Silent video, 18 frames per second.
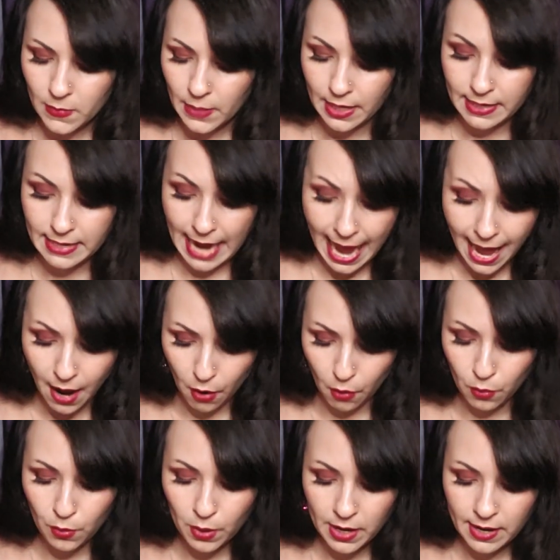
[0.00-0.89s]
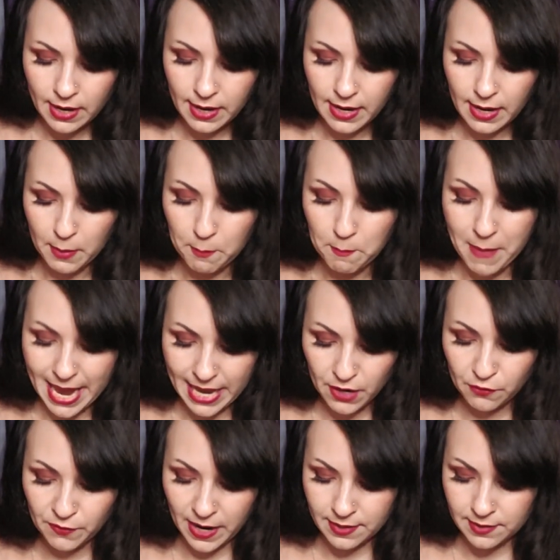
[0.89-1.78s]
Now,
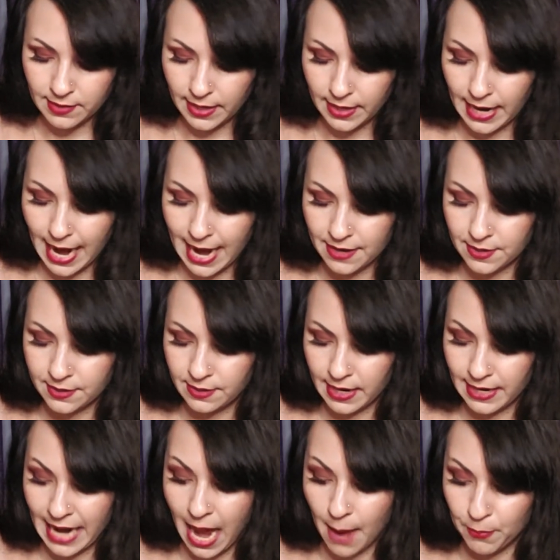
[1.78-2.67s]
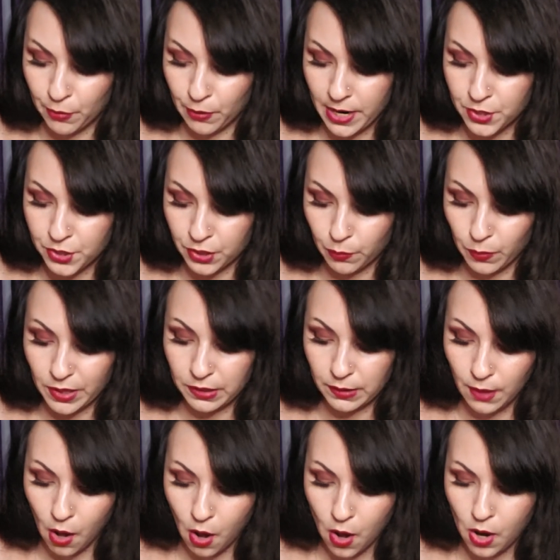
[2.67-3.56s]
manifesting as an apparition with
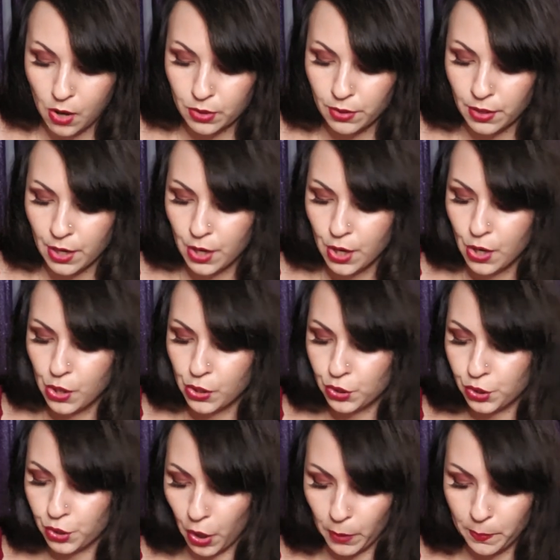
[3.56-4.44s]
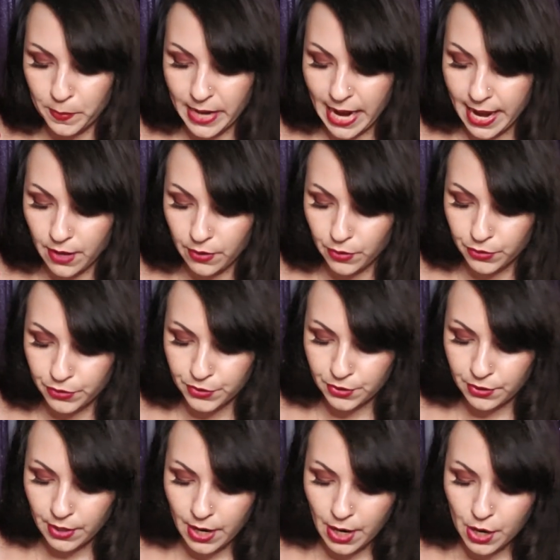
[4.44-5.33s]
long, sharp
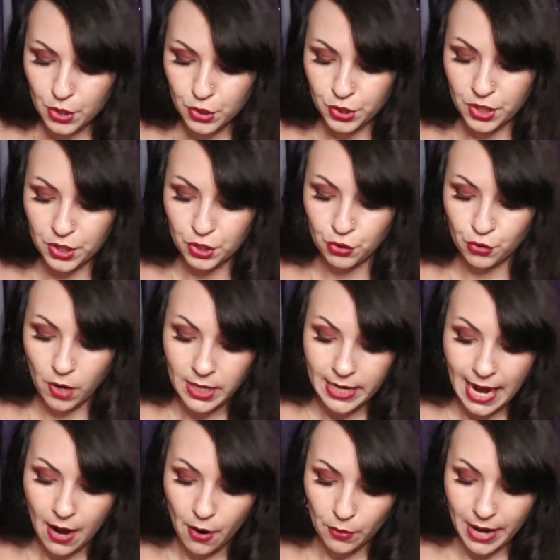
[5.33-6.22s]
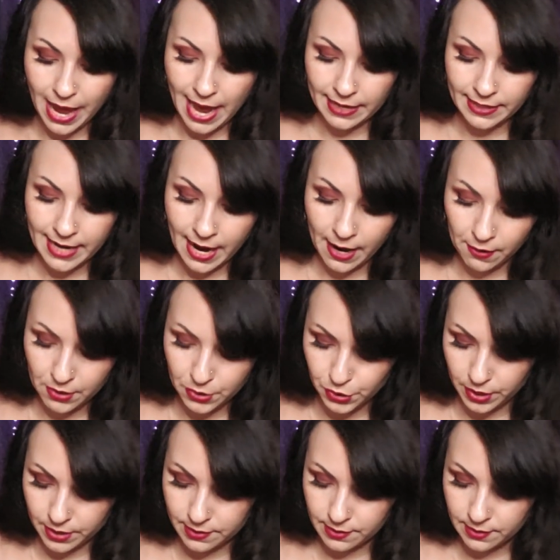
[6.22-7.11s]
nails, she struck out at
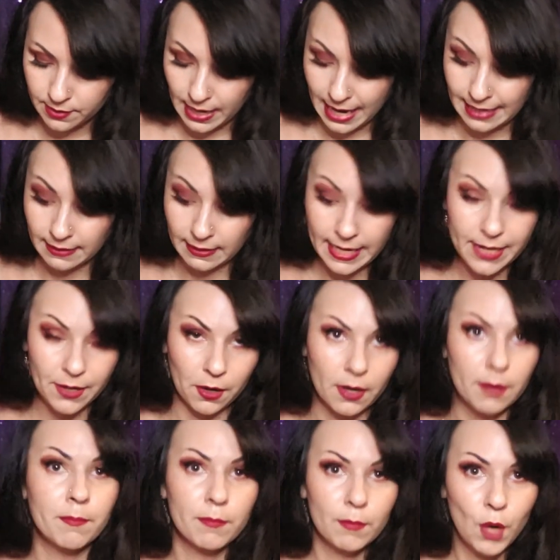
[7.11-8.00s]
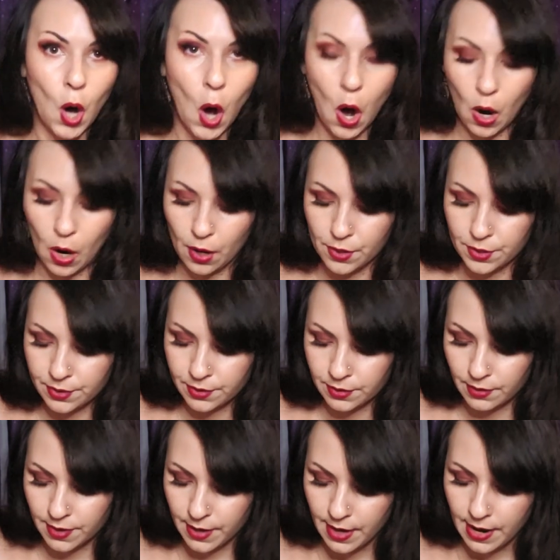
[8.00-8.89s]
carriages and later
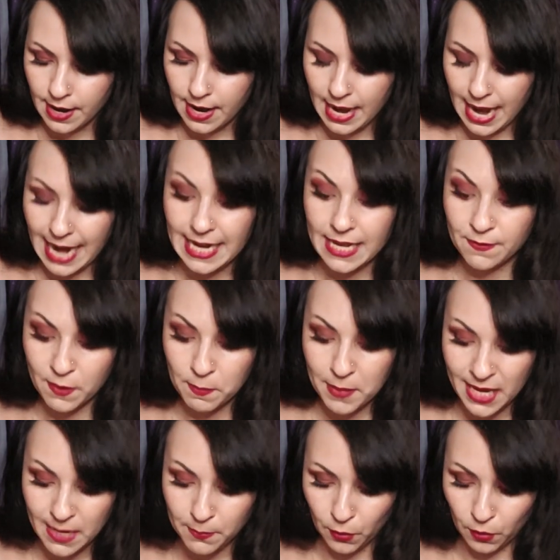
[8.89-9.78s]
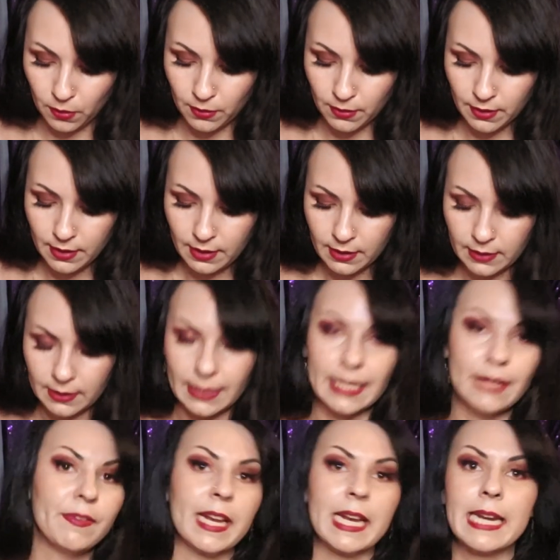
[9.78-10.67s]
cars and even people,
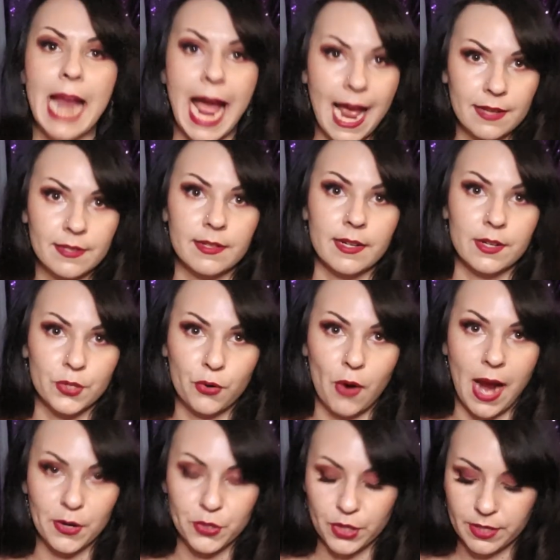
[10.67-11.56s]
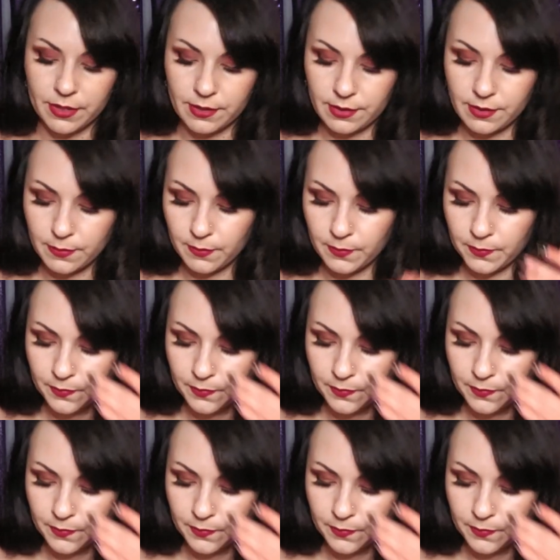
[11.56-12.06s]
leaving nasty scratches.